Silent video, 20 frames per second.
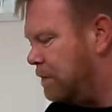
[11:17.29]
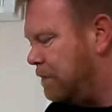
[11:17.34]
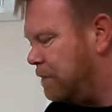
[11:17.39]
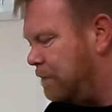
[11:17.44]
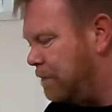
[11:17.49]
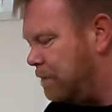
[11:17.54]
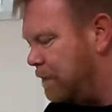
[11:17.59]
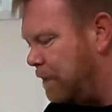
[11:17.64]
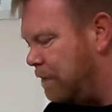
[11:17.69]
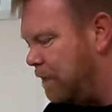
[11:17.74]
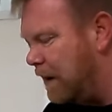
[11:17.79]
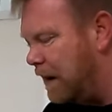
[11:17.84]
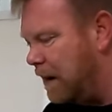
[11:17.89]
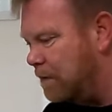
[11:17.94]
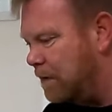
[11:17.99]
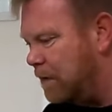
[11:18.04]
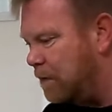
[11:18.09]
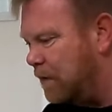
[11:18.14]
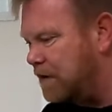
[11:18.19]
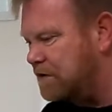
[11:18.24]
we were able
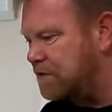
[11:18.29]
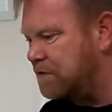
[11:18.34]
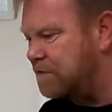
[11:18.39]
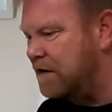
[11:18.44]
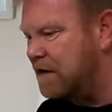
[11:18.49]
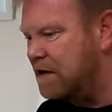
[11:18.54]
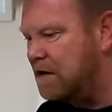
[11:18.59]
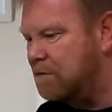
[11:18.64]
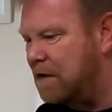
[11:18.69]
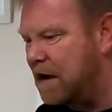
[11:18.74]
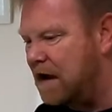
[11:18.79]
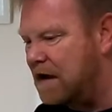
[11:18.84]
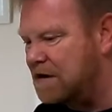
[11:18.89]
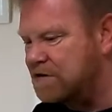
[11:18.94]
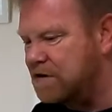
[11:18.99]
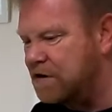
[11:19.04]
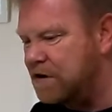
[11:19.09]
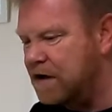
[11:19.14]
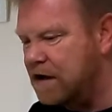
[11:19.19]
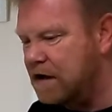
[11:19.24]
to watch a film last
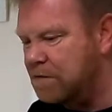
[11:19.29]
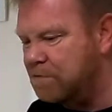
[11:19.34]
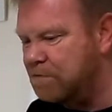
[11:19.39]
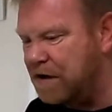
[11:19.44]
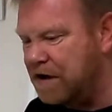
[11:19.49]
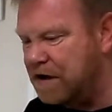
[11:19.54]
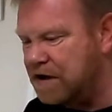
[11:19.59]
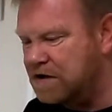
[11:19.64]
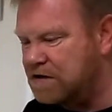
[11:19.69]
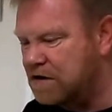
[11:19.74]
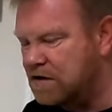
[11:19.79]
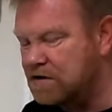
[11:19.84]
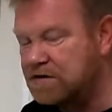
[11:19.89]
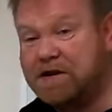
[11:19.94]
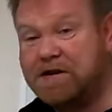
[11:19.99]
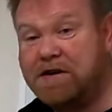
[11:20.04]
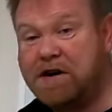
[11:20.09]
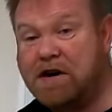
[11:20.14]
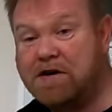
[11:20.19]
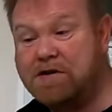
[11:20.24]
night in peace because the
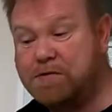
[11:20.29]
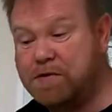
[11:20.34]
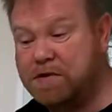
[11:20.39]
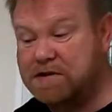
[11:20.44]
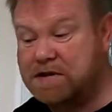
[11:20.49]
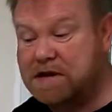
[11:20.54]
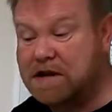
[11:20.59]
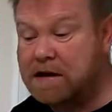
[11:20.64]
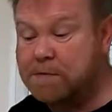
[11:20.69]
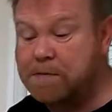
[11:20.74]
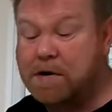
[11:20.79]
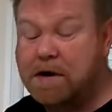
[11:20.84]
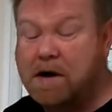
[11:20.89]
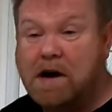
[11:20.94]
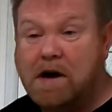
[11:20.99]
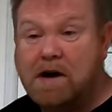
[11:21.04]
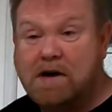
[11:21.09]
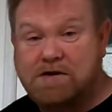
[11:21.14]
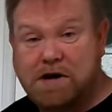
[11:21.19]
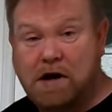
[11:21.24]
dogs were asleep.
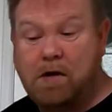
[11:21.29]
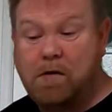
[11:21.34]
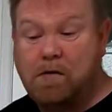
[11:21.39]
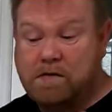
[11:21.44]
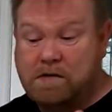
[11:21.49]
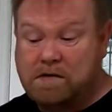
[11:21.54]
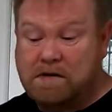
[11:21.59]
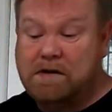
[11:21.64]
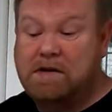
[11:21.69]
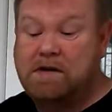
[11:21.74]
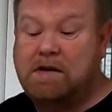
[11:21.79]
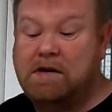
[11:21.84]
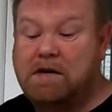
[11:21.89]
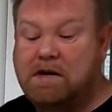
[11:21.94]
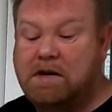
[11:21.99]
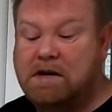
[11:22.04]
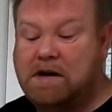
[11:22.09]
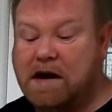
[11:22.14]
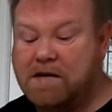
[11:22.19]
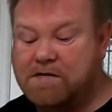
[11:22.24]
So
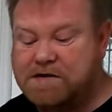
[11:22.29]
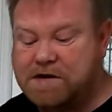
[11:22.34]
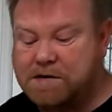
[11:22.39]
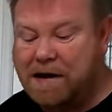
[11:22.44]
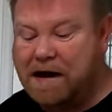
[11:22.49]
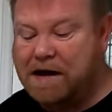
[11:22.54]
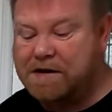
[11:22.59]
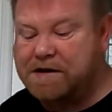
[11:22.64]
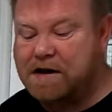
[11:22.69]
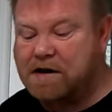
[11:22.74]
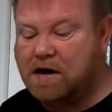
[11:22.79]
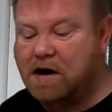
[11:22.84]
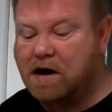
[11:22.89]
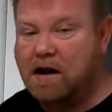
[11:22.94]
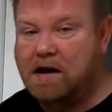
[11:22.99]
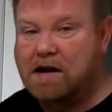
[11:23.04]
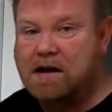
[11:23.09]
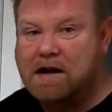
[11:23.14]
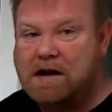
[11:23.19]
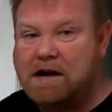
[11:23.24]
give Samantha a
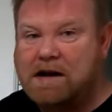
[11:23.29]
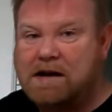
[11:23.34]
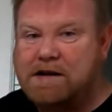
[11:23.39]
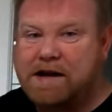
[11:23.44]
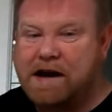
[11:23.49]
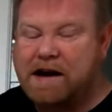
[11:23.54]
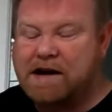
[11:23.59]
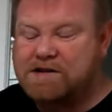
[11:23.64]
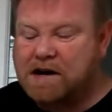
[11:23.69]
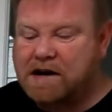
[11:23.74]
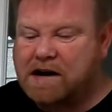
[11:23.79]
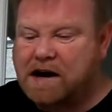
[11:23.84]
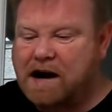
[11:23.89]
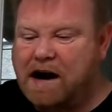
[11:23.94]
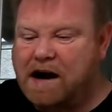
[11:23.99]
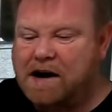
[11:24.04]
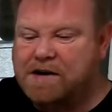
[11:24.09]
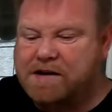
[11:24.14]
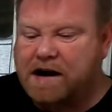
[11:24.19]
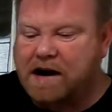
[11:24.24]
call. There's our
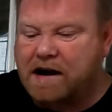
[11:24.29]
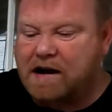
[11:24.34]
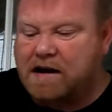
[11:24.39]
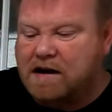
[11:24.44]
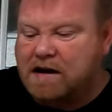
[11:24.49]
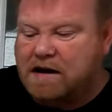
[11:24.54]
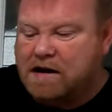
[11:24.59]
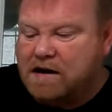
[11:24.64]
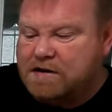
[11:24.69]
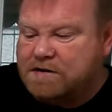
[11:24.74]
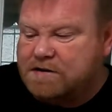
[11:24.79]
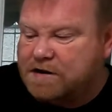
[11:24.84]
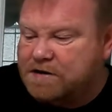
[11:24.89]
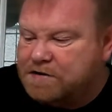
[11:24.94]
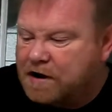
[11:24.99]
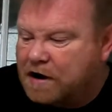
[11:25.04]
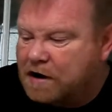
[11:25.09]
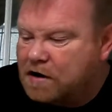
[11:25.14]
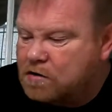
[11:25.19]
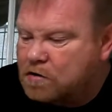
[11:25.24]
card there. The
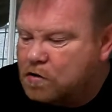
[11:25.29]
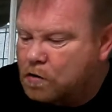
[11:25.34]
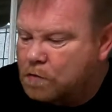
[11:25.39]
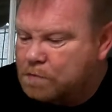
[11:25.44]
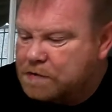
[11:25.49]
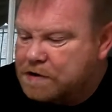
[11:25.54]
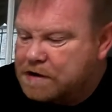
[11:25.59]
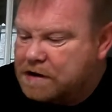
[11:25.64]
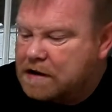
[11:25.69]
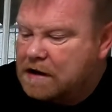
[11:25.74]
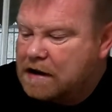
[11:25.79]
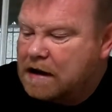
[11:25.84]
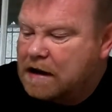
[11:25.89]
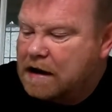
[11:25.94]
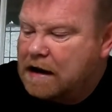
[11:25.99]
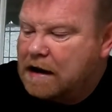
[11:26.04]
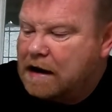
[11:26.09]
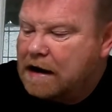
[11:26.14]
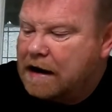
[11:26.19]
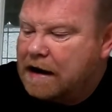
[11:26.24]
Dog Company,
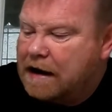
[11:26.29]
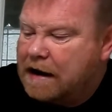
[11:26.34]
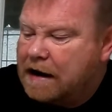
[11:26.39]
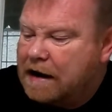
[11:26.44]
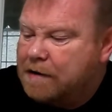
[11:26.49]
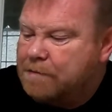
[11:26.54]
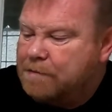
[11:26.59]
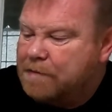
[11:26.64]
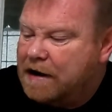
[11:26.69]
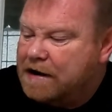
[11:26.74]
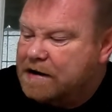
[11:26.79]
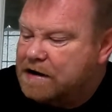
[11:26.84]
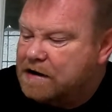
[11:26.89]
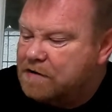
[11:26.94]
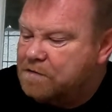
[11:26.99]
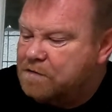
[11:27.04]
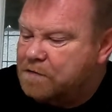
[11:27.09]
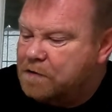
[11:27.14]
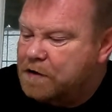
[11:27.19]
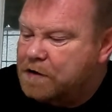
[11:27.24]
and you can
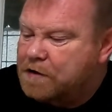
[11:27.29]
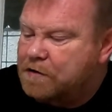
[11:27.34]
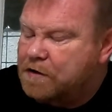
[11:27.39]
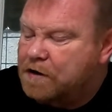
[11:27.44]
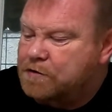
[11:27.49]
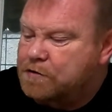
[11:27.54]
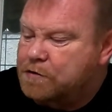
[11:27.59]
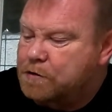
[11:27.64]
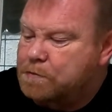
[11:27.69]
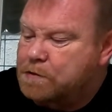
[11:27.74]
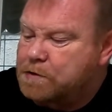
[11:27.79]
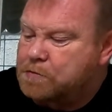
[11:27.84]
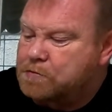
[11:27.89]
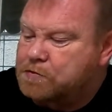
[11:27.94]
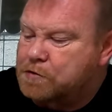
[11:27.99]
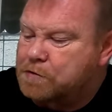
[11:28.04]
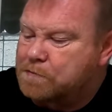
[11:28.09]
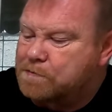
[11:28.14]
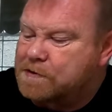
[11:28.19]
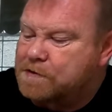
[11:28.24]
find her on
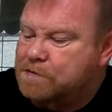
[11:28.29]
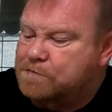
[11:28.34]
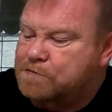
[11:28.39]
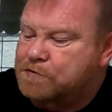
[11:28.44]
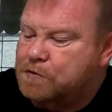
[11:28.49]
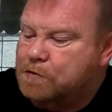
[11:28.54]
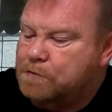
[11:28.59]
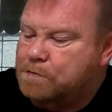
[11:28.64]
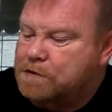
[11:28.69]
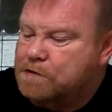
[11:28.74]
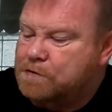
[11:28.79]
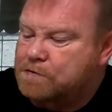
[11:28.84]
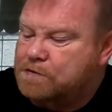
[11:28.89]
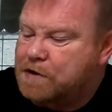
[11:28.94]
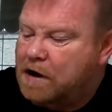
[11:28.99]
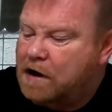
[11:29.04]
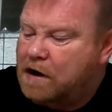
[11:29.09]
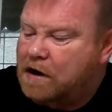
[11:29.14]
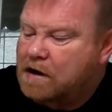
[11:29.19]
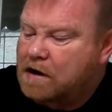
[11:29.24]

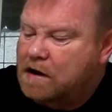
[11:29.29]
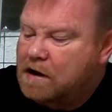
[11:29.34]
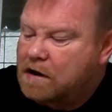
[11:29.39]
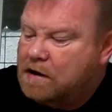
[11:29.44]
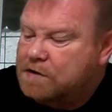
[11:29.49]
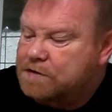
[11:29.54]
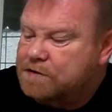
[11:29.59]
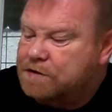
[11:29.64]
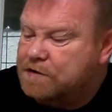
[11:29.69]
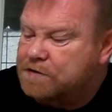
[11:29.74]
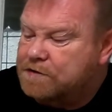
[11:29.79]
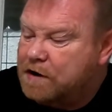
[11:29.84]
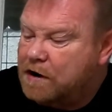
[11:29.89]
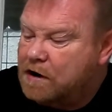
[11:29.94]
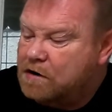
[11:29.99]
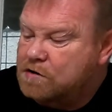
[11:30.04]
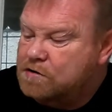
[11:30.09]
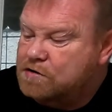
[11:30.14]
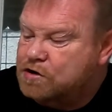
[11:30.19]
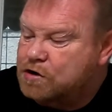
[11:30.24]

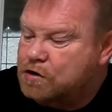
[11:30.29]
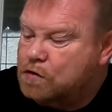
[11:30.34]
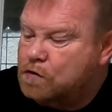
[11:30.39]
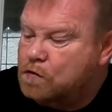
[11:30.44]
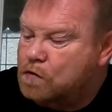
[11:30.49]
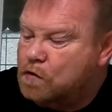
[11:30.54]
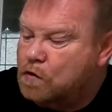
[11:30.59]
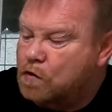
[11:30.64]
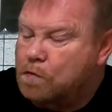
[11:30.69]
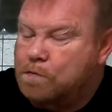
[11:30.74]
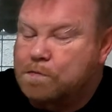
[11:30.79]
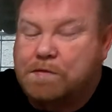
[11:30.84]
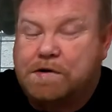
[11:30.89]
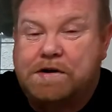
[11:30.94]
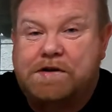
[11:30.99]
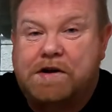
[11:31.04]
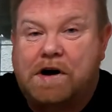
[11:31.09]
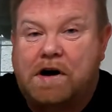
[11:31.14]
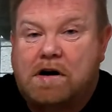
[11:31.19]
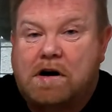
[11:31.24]

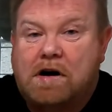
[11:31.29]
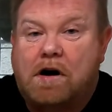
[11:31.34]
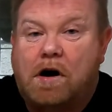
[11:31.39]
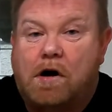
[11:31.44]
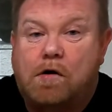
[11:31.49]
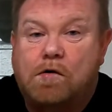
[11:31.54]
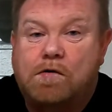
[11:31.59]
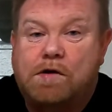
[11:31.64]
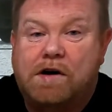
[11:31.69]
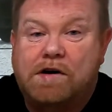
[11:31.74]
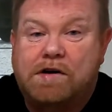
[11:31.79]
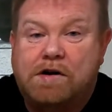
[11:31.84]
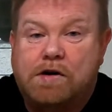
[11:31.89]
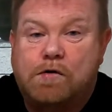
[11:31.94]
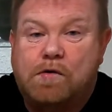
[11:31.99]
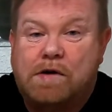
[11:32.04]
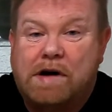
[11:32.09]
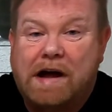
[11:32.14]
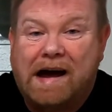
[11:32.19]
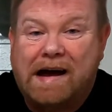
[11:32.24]

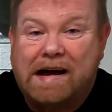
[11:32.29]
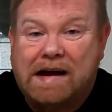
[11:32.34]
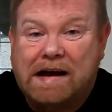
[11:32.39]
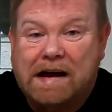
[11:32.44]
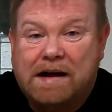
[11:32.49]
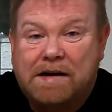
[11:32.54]
www.thedogchewcompany.co.uk.